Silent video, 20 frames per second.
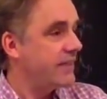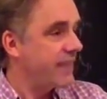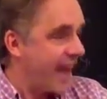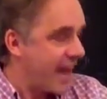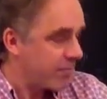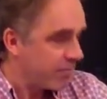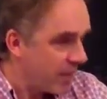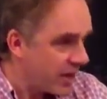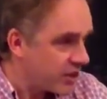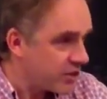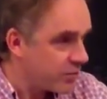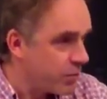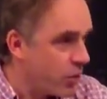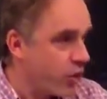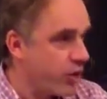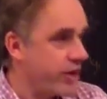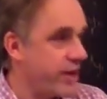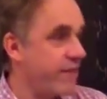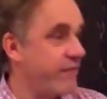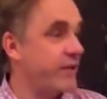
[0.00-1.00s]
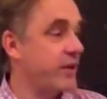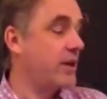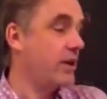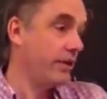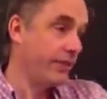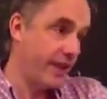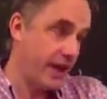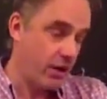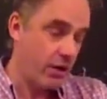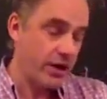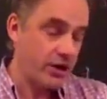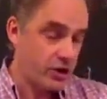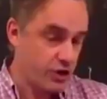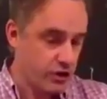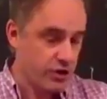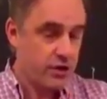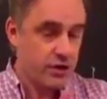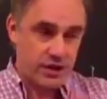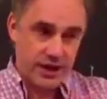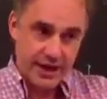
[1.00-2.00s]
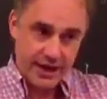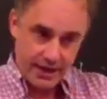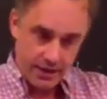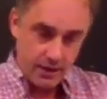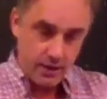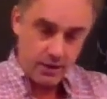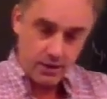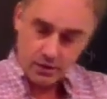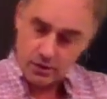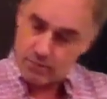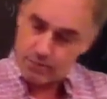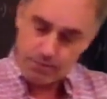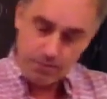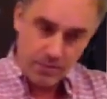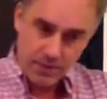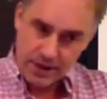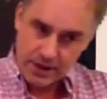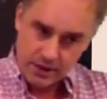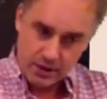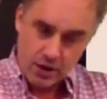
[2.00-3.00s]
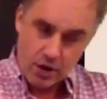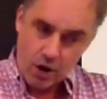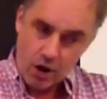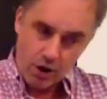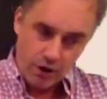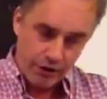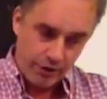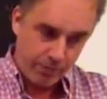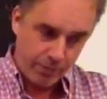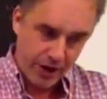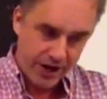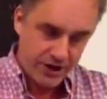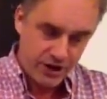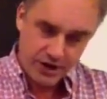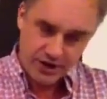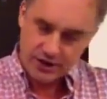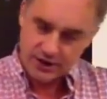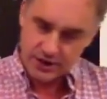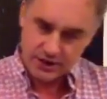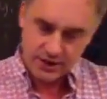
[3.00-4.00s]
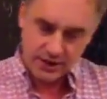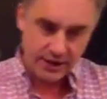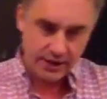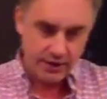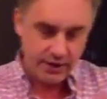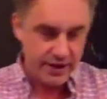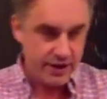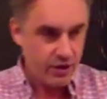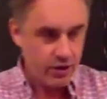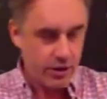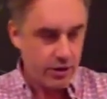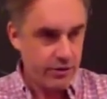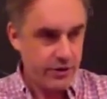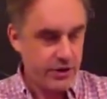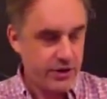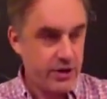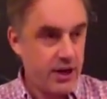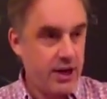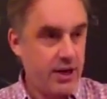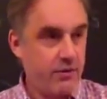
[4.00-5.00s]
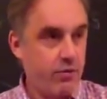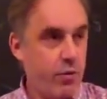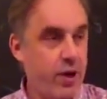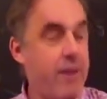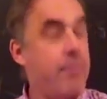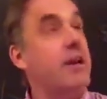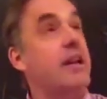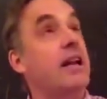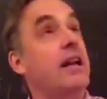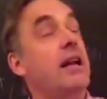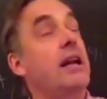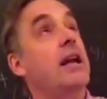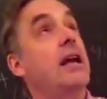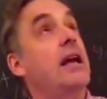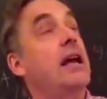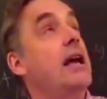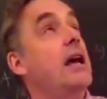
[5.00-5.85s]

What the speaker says: that much more difficult. Now I should say, you know, all the prejudice is clearly not on the side of women, and